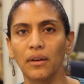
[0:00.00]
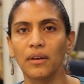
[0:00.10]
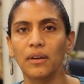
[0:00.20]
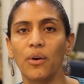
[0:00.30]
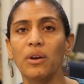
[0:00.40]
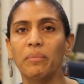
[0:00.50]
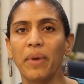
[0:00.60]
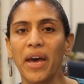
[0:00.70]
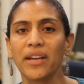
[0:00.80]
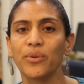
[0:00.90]
Going back
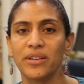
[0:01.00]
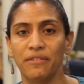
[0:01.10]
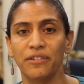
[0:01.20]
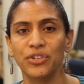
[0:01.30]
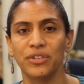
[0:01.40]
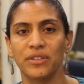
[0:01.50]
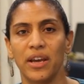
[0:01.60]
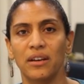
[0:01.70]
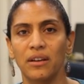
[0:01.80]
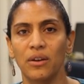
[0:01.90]
to our definition then,
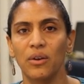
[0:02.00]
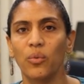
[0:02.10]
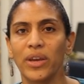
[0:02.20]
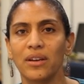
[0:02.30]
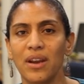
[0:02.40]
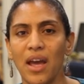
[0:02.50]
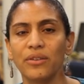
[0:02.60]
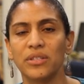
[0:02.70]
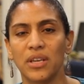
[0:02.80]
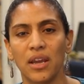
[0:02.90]
we can now
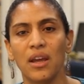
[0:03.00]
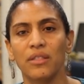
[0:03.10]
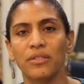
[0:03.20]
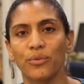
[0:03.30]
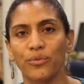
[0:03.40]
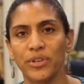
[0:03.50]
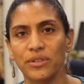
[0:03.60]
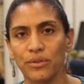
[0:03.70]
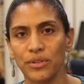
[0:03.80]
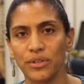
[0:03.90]
see that
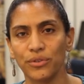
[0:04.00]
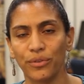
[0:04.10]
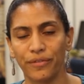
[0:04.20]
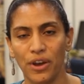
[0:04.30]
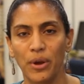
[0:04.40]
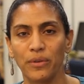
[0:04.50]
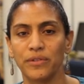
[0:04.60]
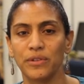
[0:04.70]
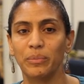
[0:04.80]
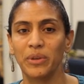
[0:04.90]
resources refer both to
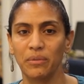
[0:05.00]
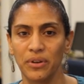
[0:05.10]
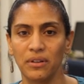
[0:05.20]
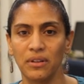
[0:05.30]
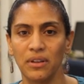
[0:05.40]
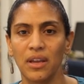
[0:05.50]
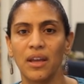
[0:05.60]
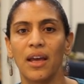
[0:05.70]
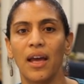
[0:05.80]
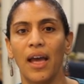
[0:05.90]
people
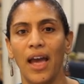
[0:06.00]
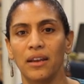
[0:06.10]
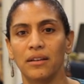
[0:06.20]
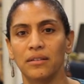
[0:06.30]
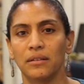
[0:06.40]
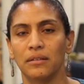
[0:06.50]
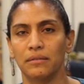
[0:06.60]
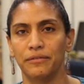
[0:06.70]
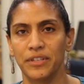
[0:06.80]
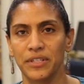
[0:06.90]
and
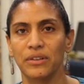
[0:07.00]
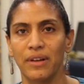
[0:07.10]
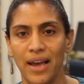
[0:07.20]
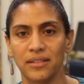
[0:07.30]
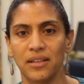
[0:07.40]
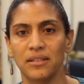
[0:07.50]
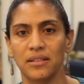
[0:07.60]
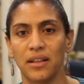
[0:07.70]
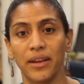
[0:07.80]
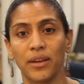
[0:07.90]
physical assets
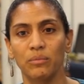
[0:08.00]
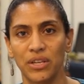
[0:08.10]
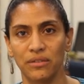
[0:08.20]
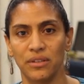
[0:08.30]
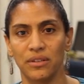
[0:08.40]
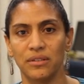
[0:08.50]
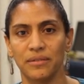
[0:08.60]
like computers.